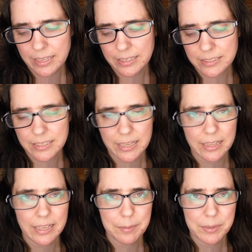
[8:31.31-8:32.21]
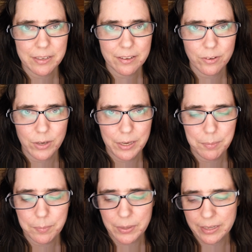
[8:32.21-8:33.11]
It's a lemon
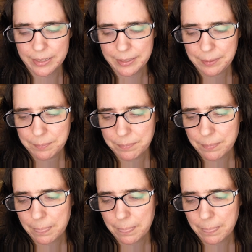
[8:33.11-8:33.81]
cream pie,